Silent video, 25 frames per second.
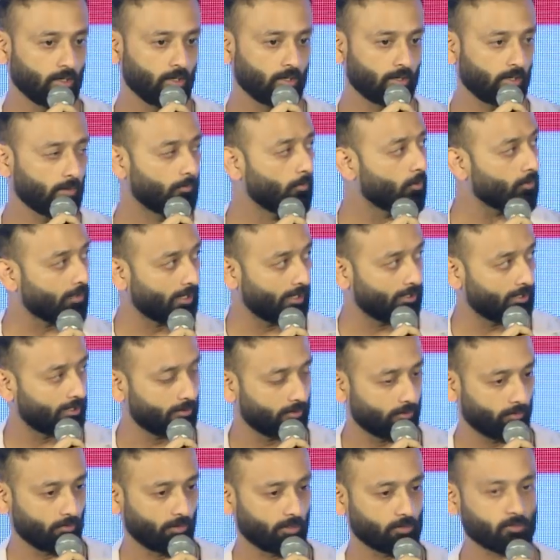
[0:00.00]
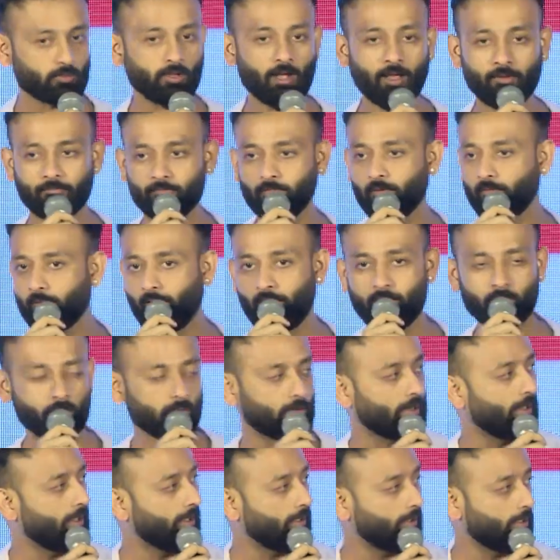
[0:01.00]
the more tighter you are. So I own
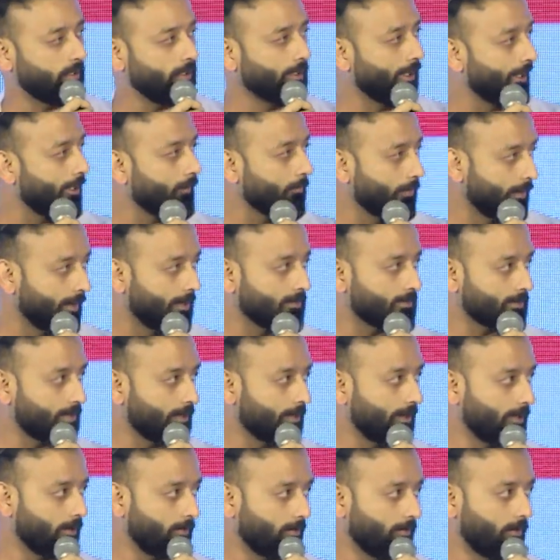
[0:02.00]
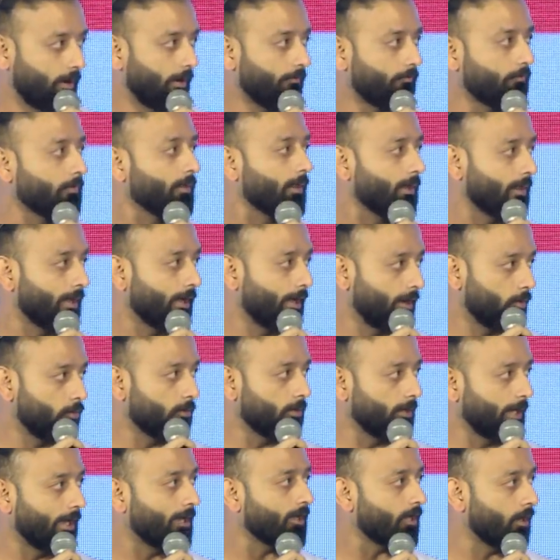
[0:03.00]
like 9 brands right now. I own
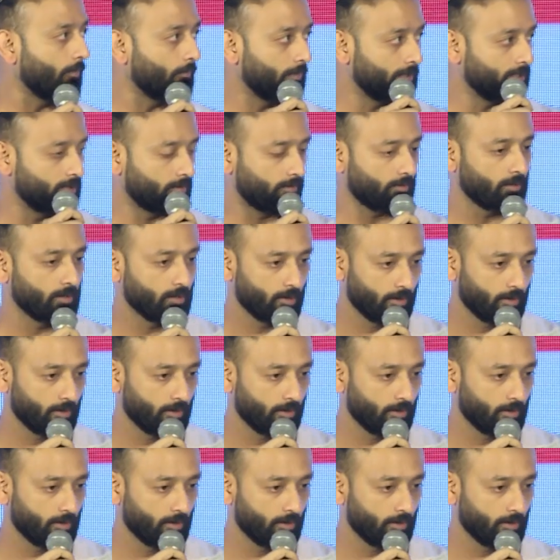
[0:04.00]
9 companies.